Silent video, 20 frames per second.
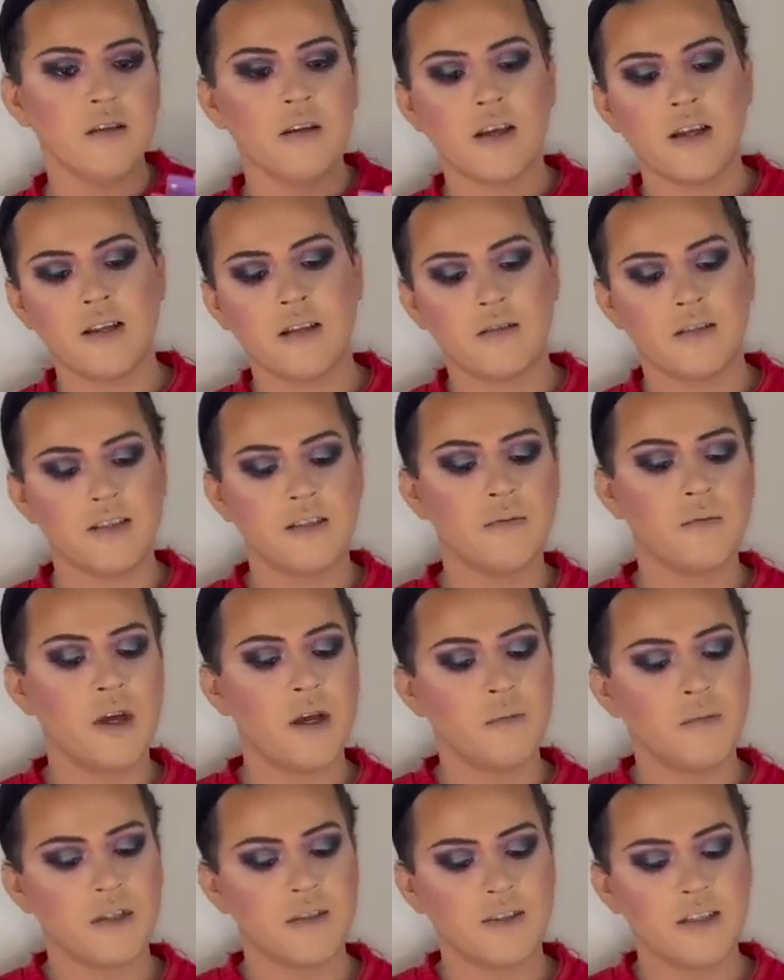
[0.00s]
And the reason why
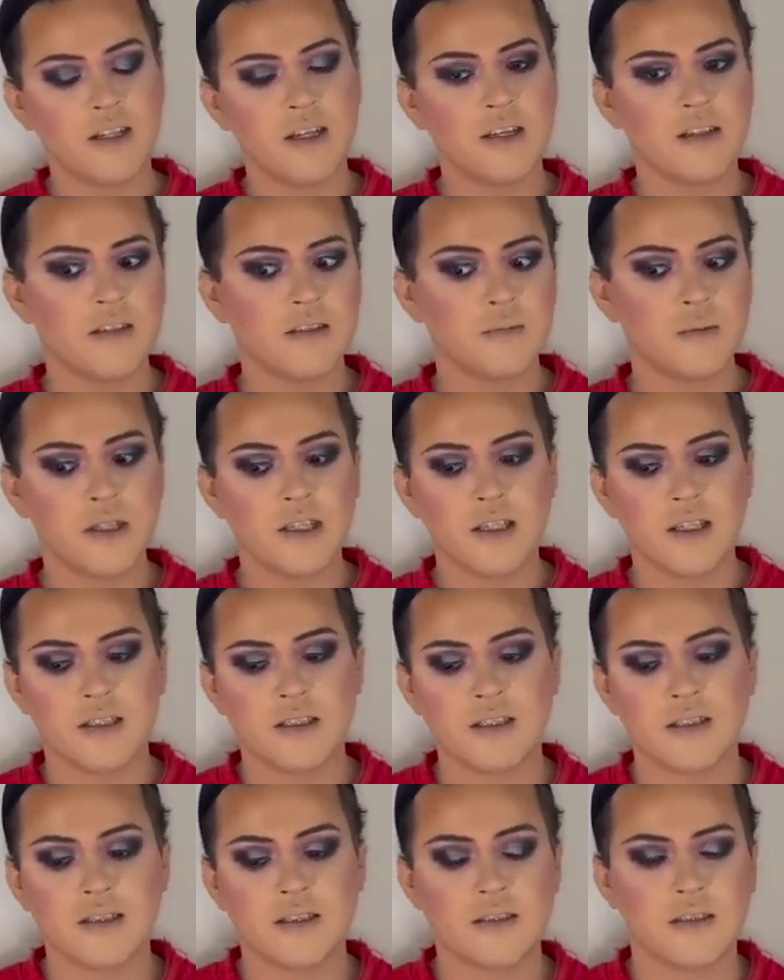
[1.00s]
I'm using that is because
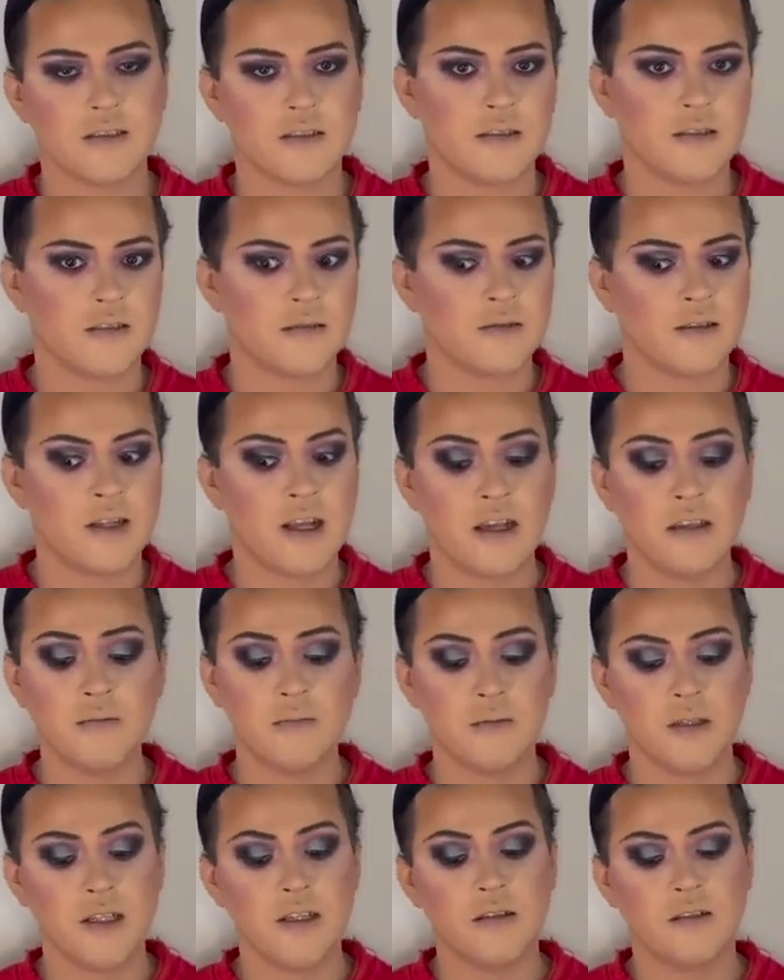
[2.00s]
last
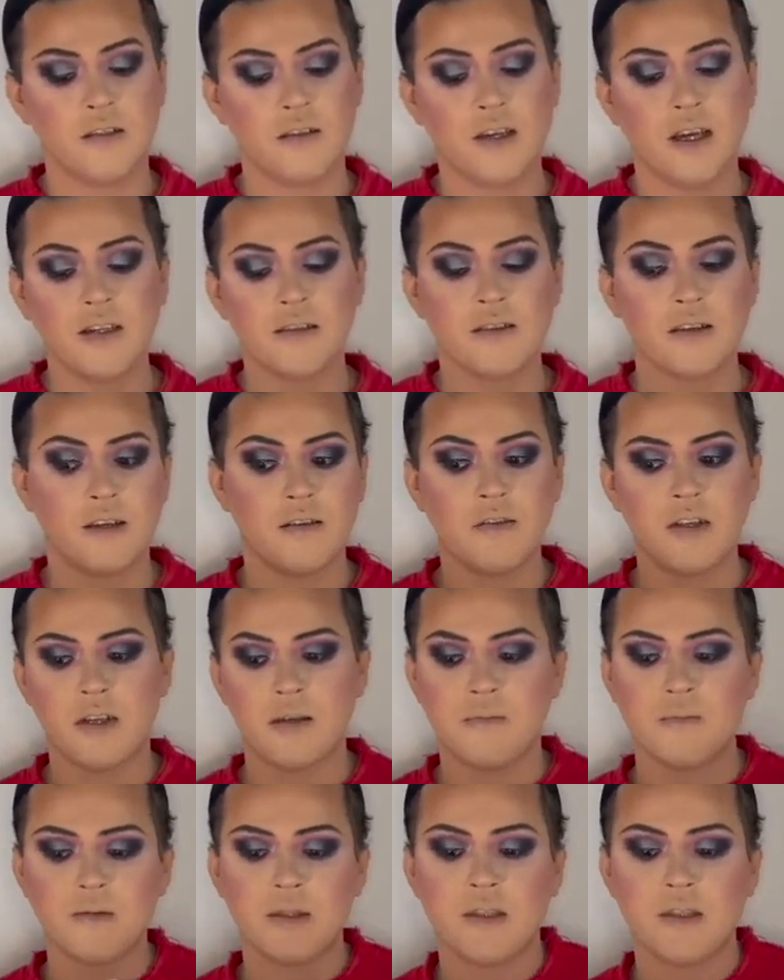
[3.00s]
video you guys loved them.